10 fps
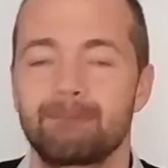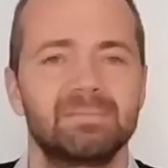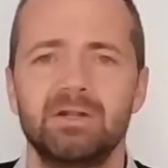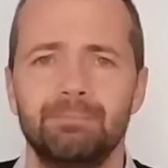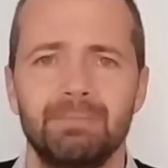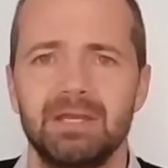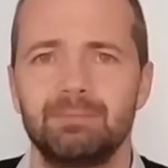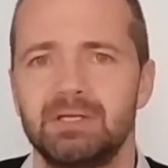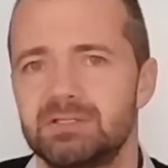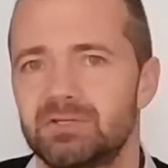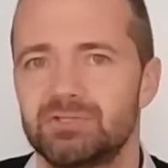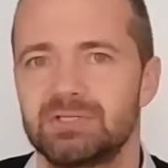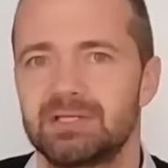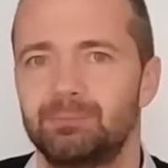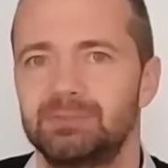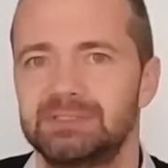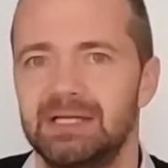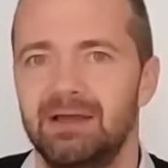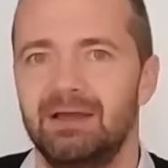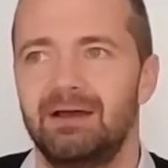There are many, many such examples.
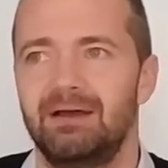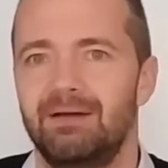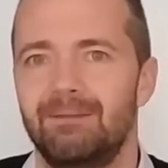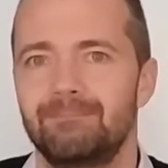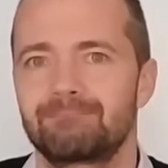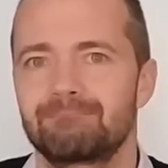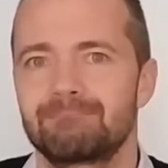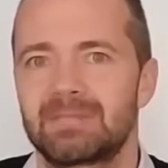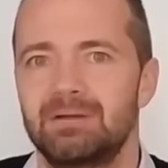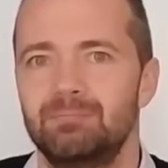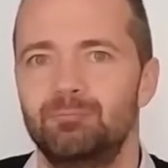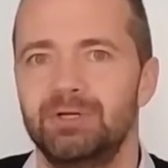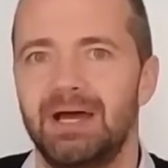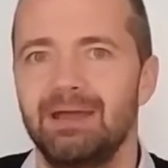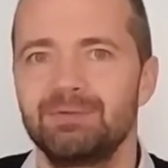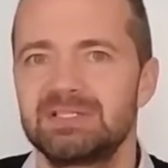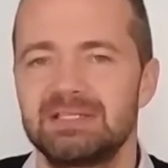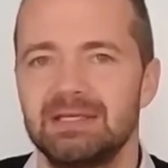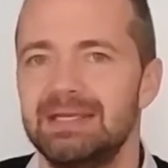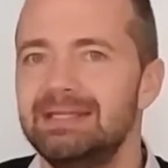But I must
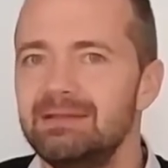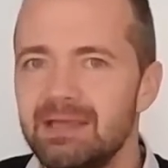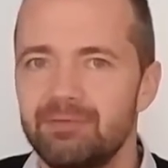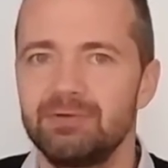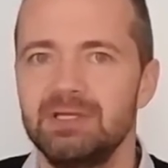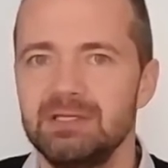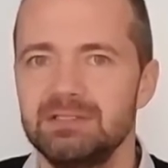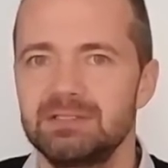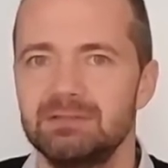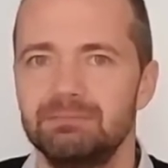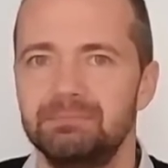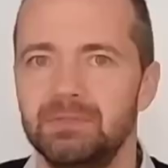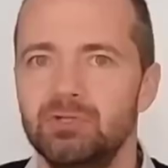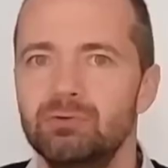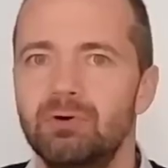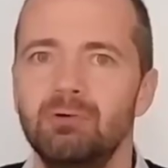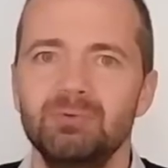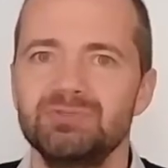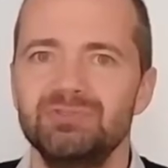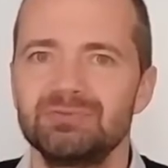say, in the everydays, you
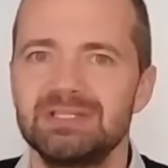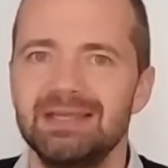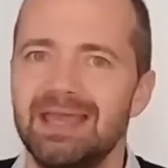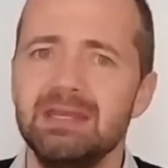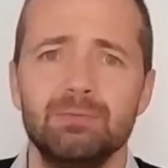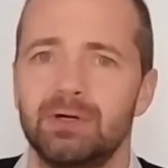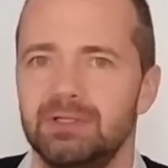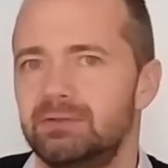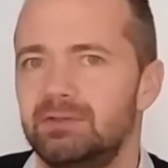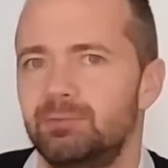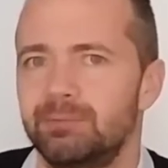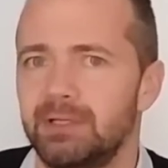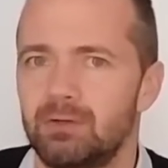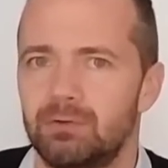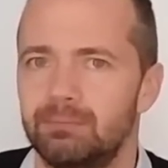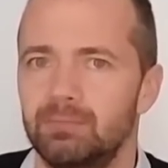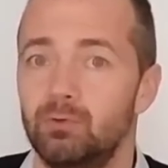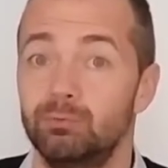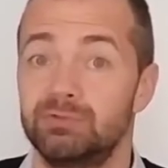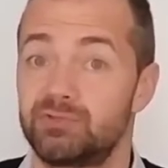almost don't see anyone in the diplomatic corps
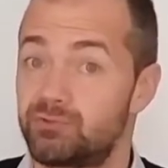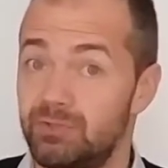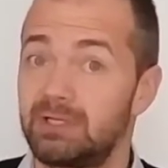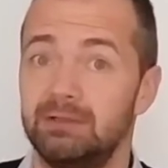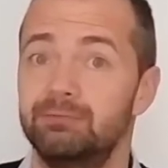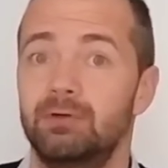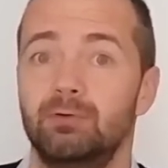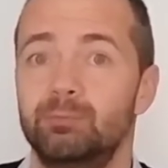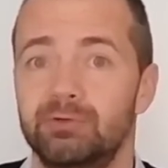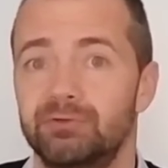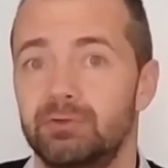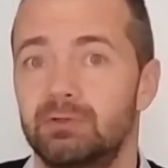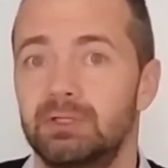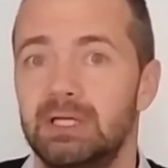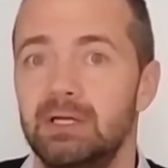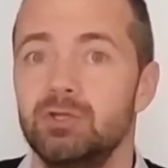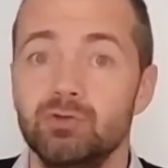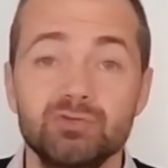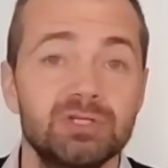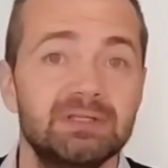who would strictly follow protocol.
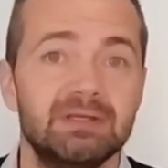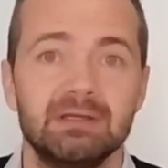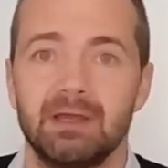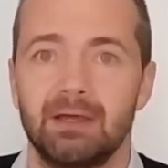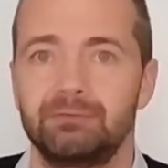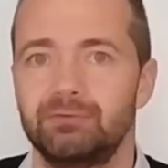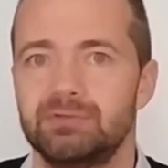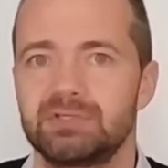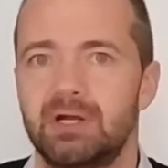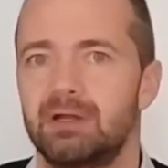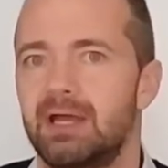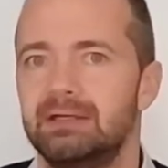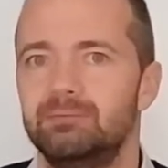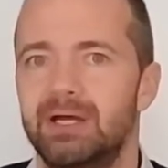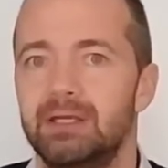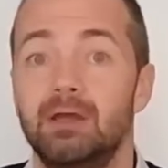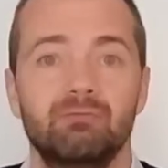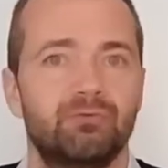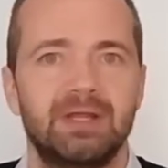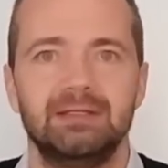Usually the encounters are guided by
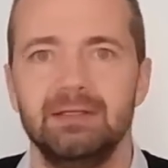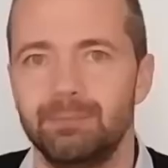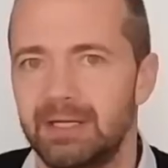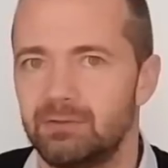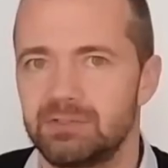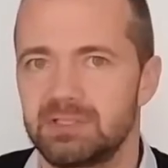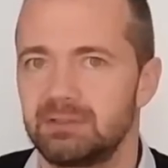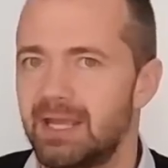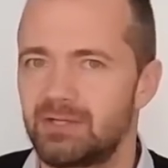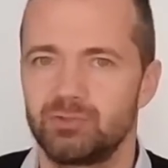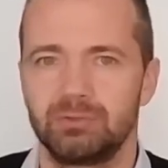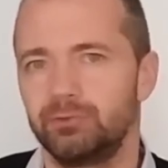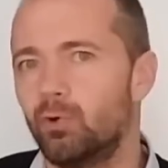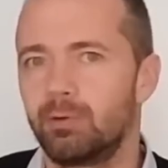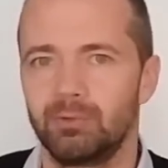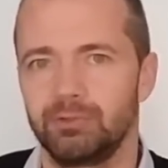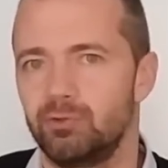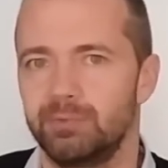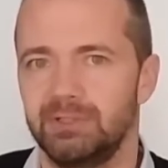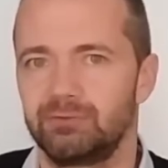friendly manners and casual, normal
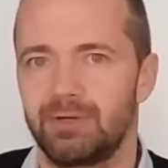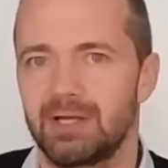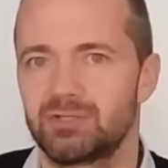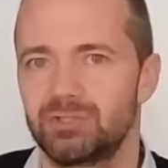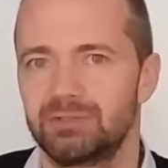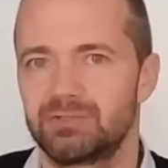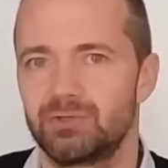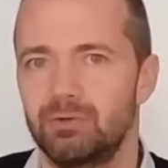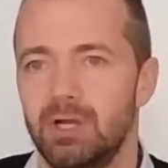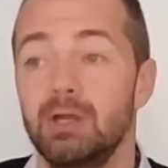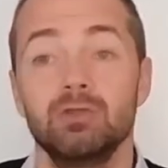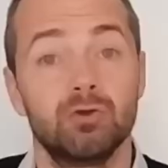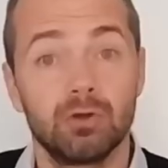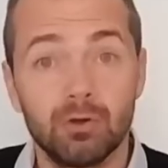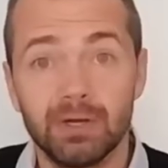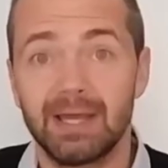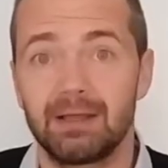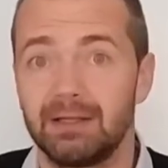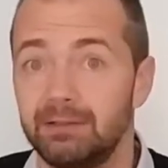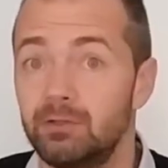human interaction. So, go
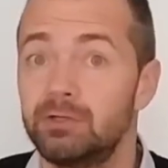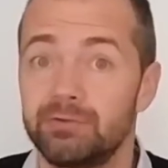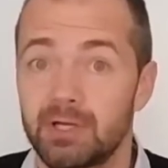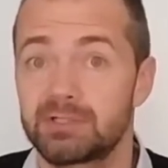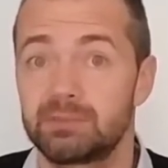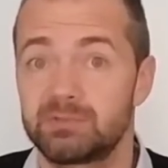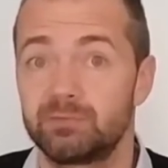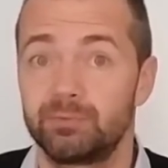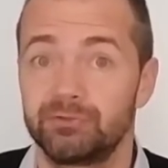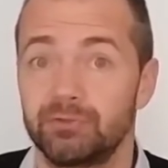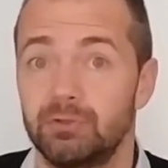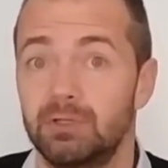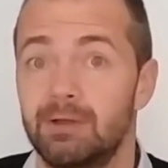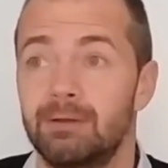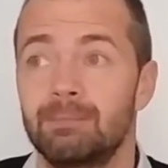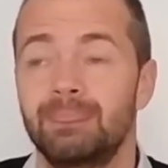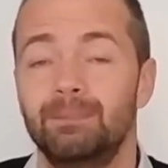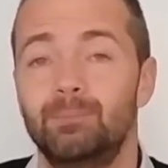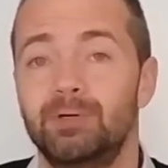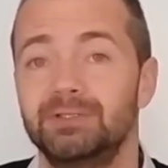ahead and learn the customs of protocol.
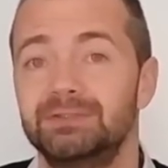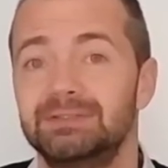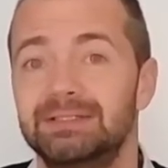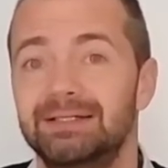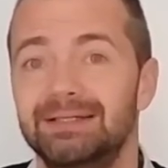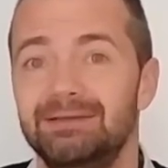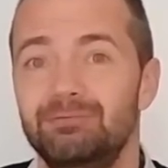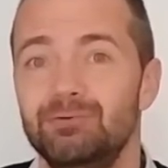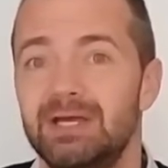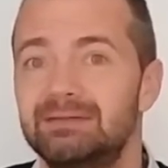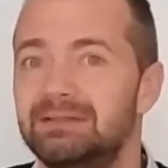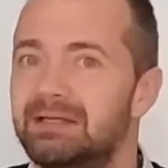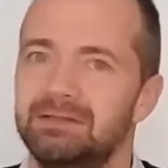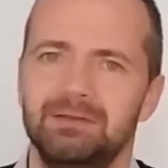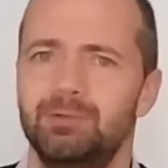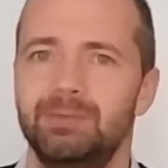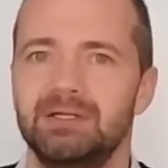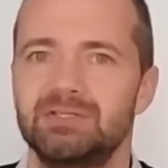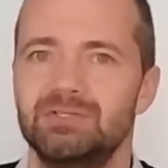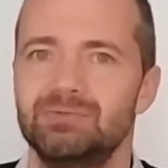But if you get in any
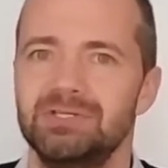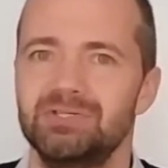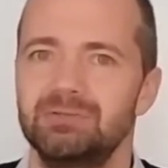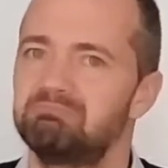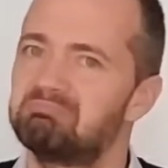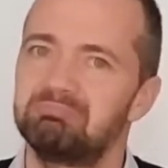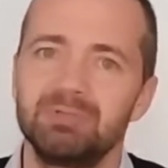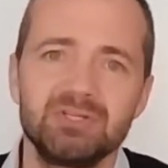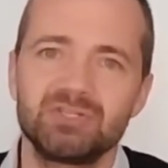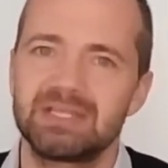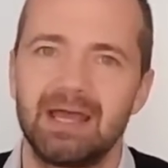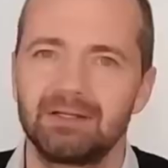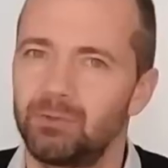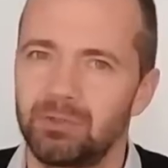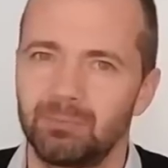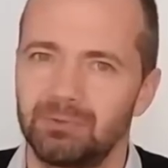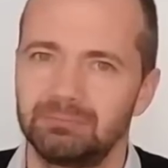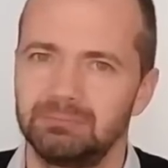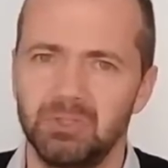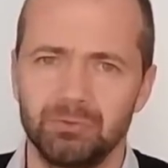diplomatic situation, please just act normal.
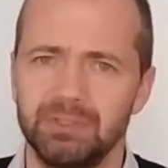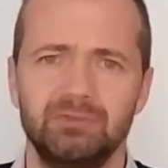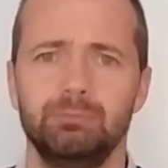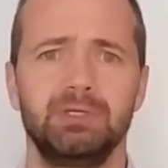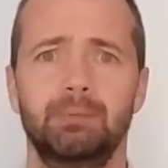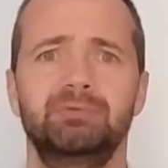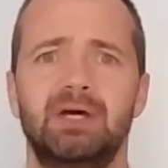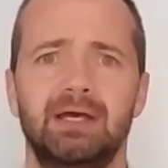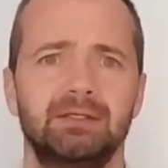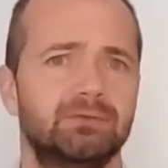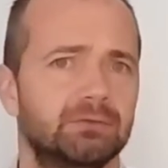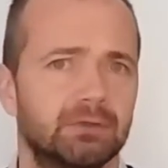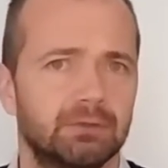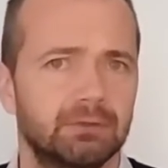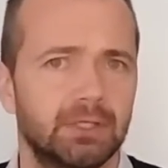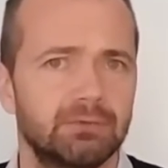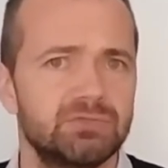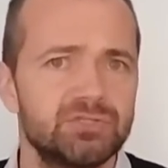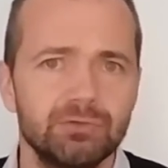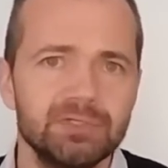No need to be uptight.
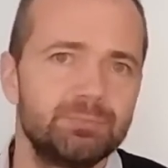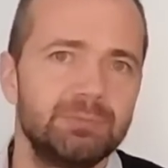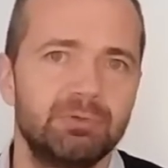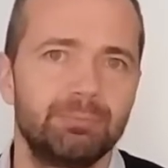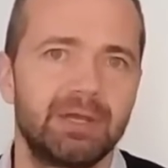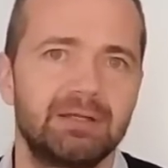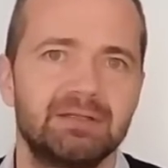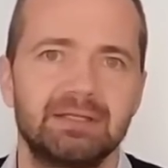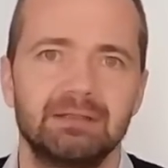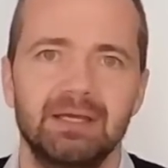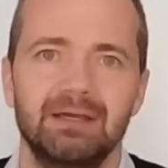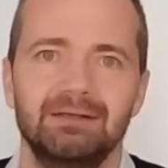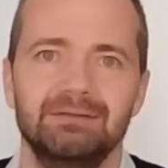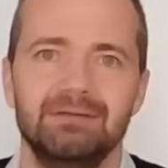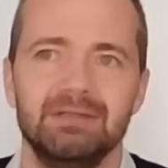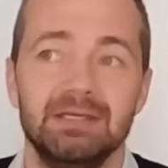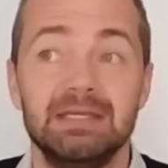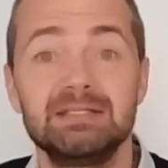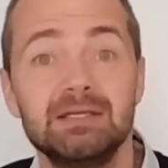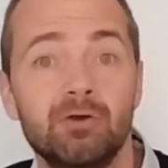Just always be prepared that the
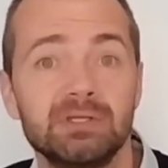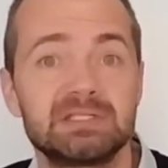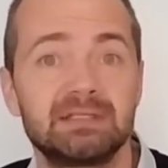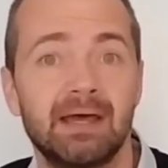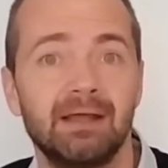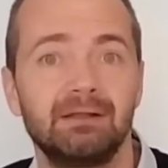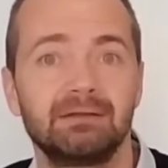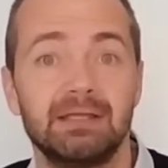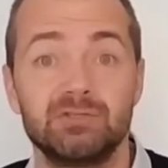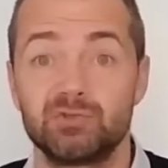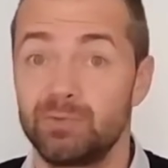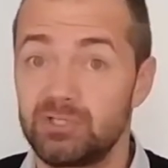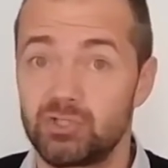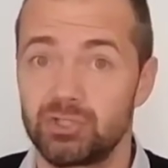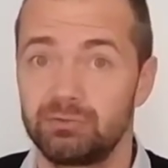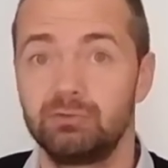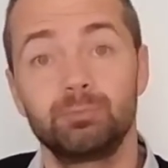easygoing style can switch to